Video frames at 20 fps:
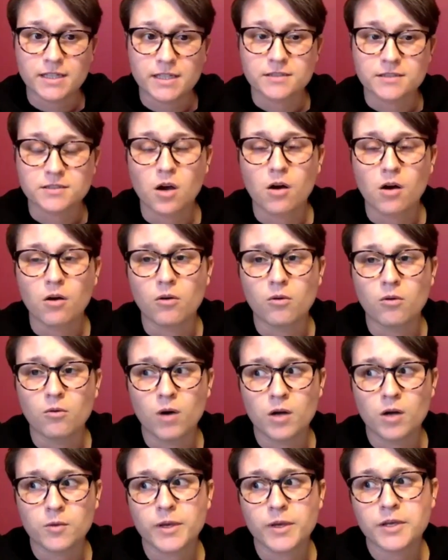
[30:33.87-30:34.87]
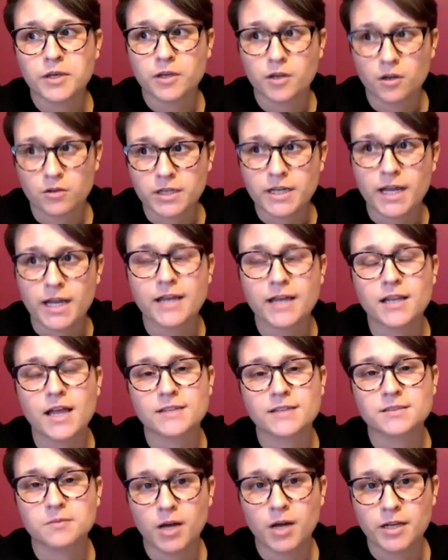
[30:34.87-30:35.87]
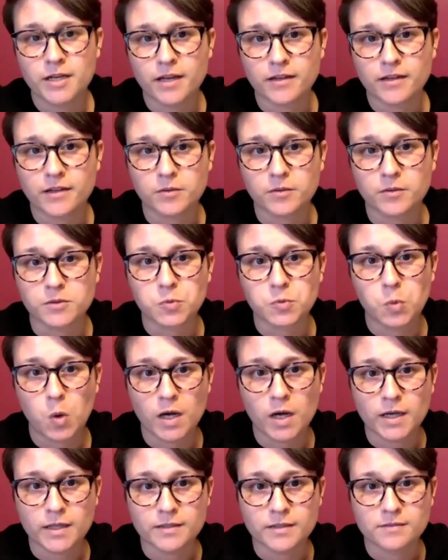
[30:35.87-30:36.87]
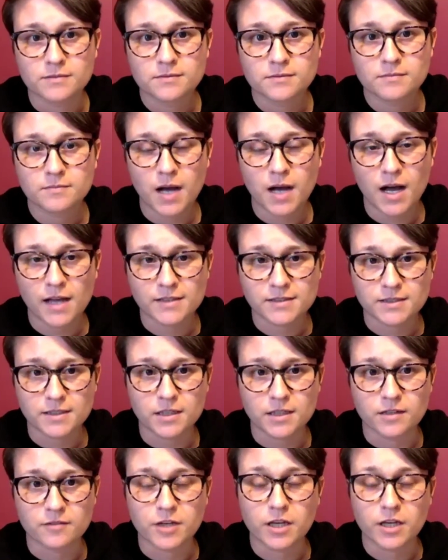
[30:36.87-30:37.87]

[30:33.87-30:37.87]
So 1 week ago today, last Monday, there was one positive